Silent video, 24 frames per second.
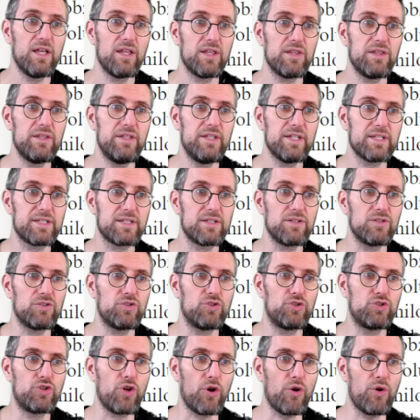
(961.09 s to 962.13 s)
This
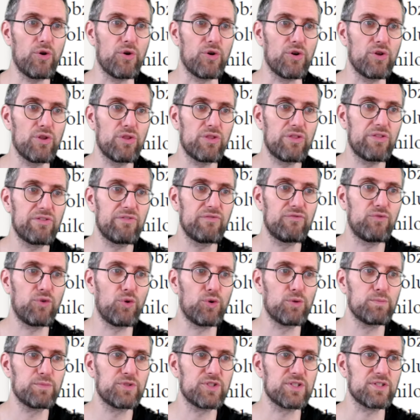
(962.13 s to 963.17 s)
dearth
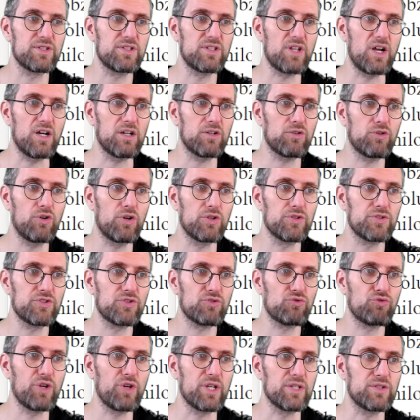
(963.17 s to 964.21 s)
forms a stark
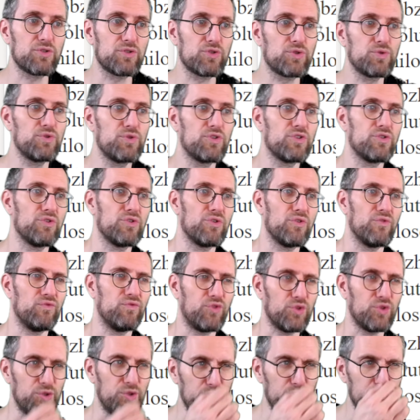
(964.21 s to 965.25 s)
contrast to the
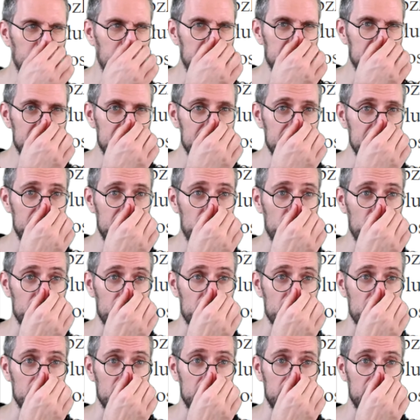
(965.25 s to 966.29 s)
voluminous
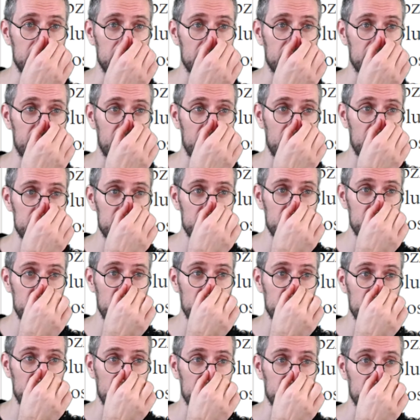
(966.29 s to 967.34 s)
literature in the philosophy
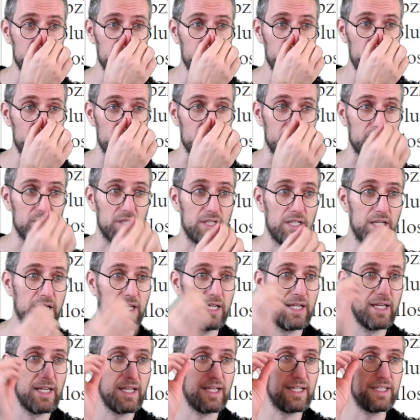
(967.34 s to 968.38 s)
of evolution.
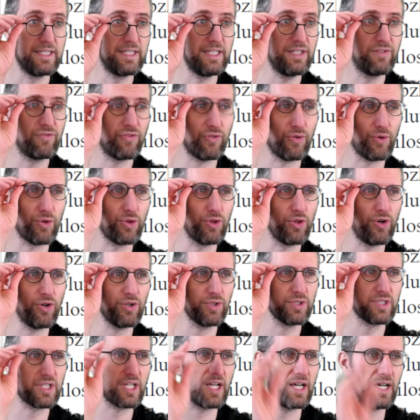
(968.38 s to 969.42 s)
Indeed, for a
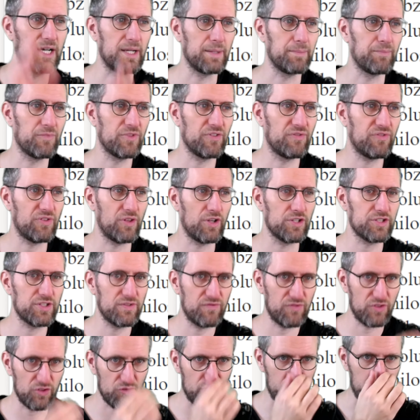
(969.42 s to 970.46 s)
long time, the
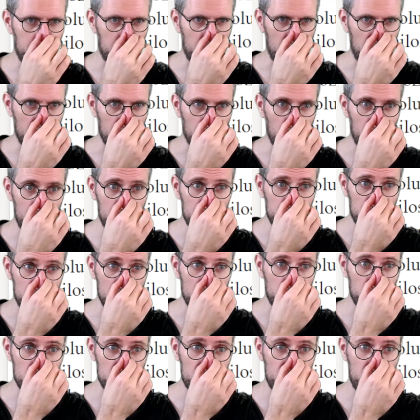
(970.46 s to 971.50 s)
philosophy of
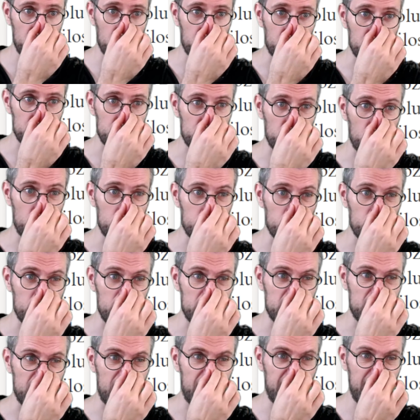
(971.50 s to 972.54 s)
biology was focused almost
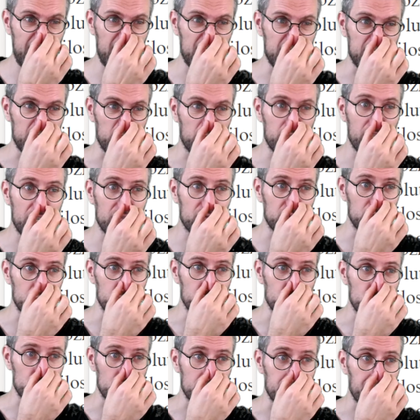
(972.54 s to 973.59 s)
entirely on
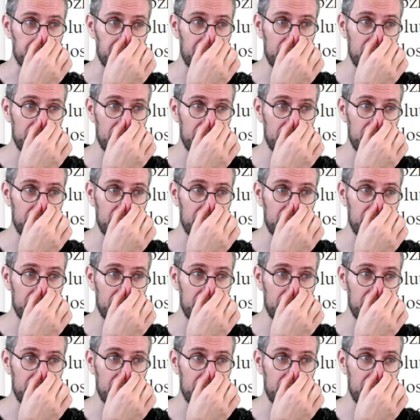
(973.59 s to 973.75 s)
evolution.